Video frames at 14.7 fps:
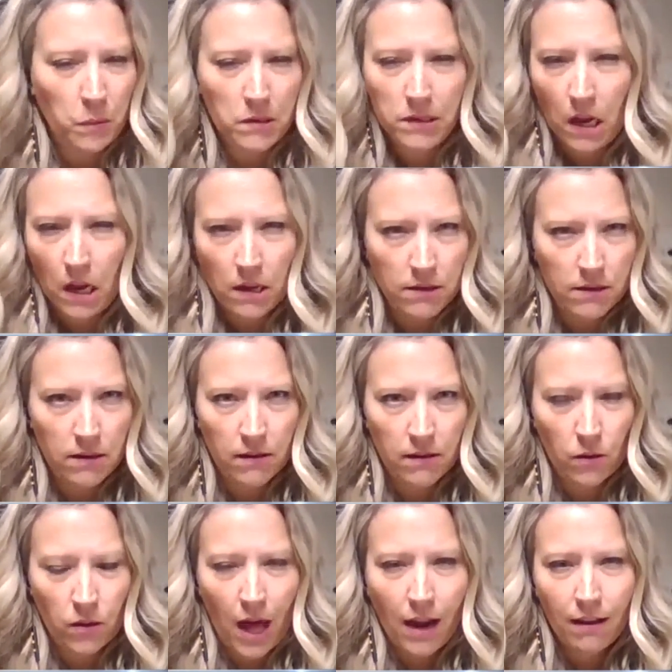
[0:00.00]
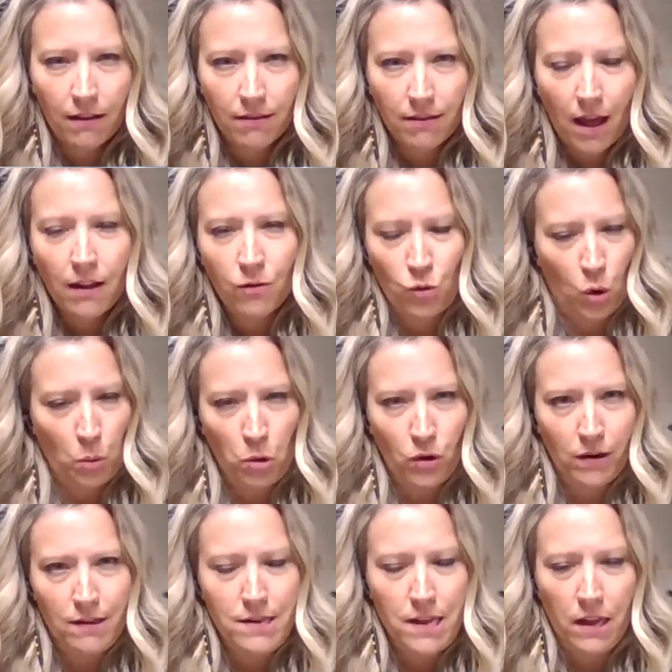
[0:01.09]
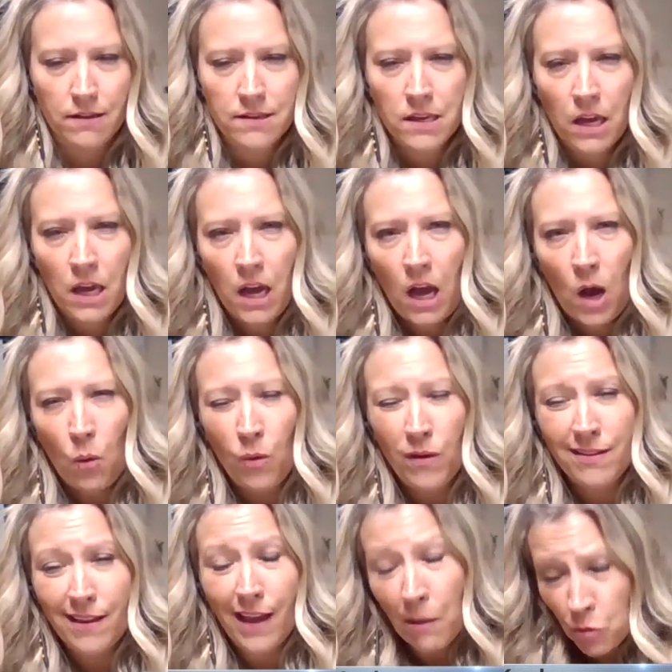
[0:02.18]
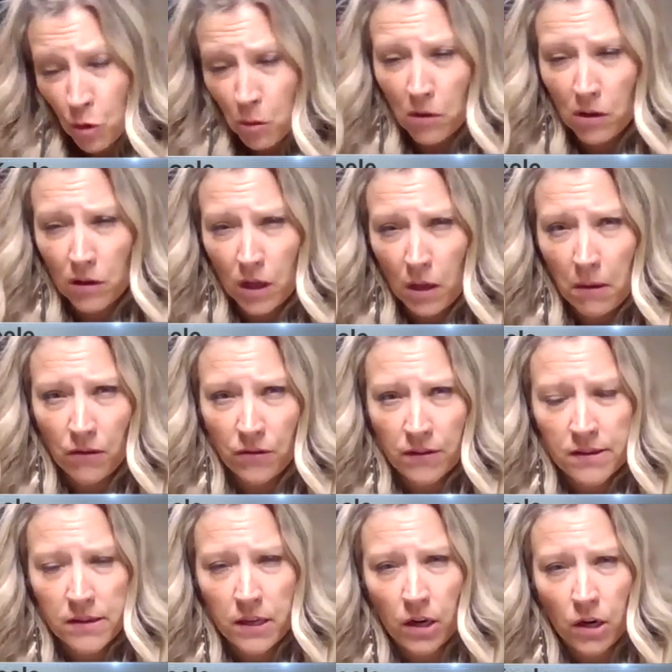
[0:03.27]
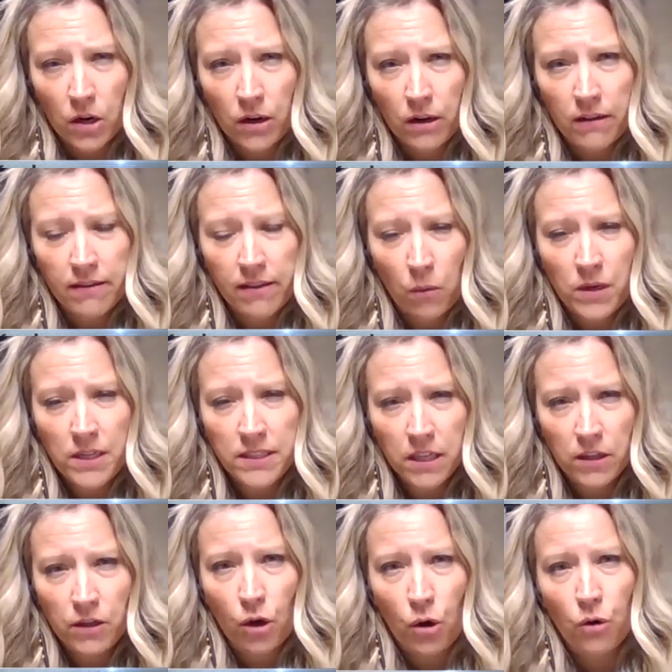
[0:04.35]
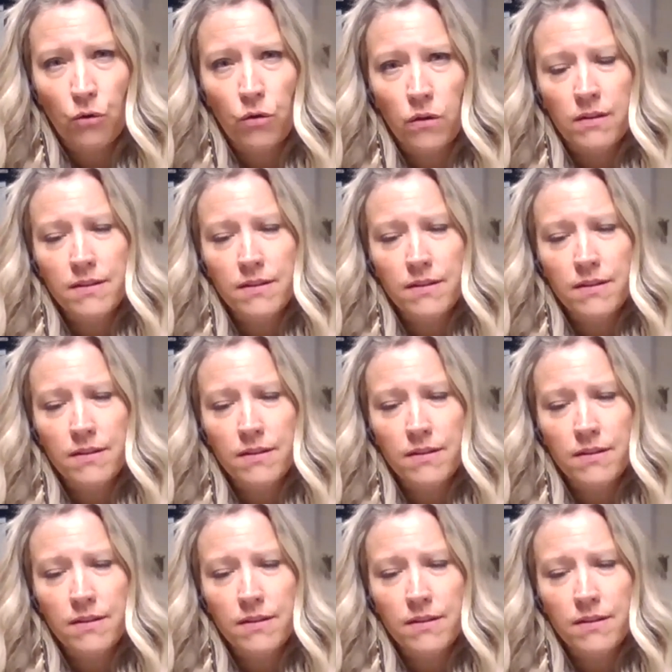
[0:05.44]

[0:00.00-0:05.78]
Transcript: in Wisconsin. So that is that is normal in a sense. What's abnormal about this year is that we did go